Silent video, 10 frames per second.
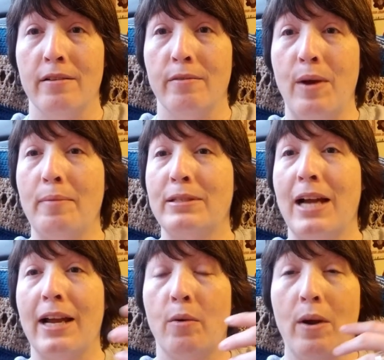
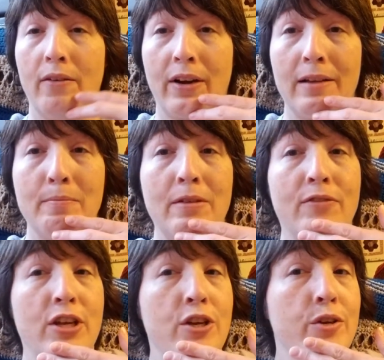website or whatever can be
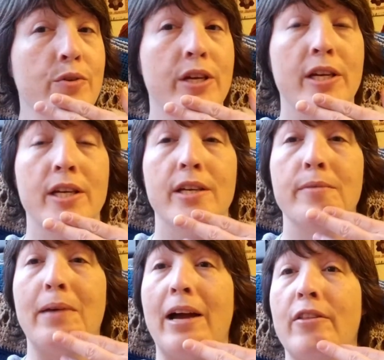viewed
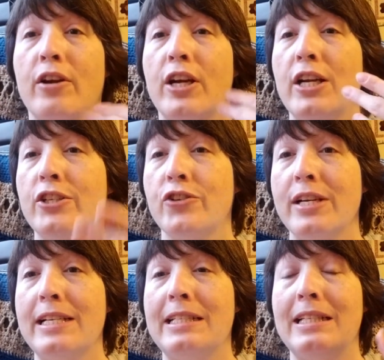by other
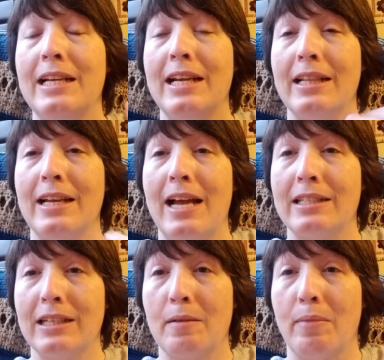countries, then it, it has
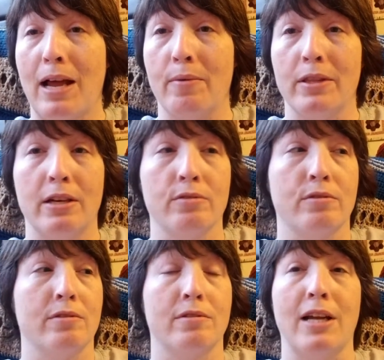to comply with those,
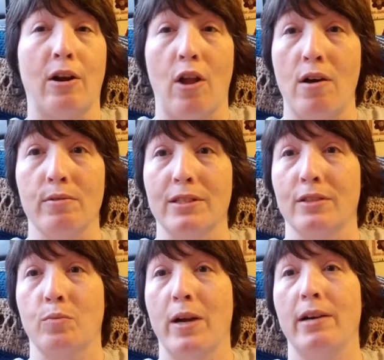their laws
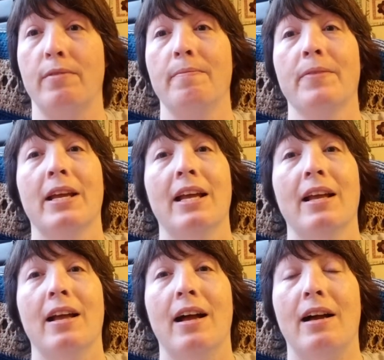as well.
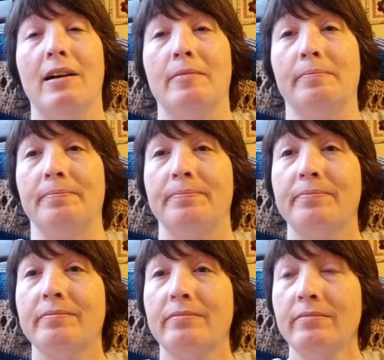Um,
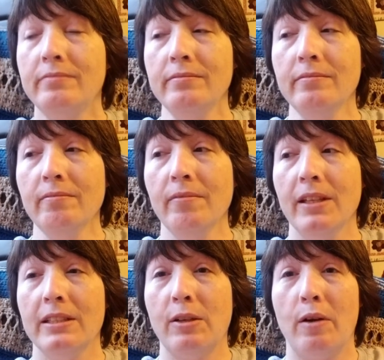
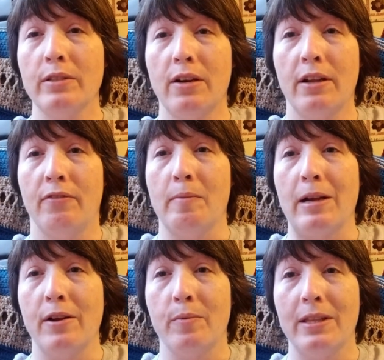so I was already
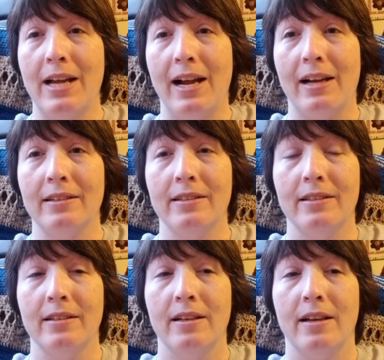familiar with that.
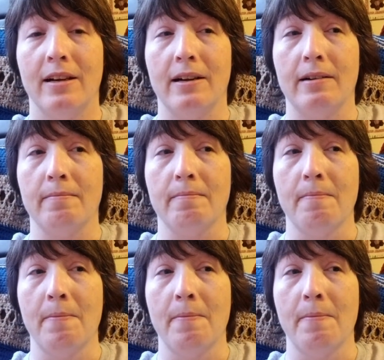Um,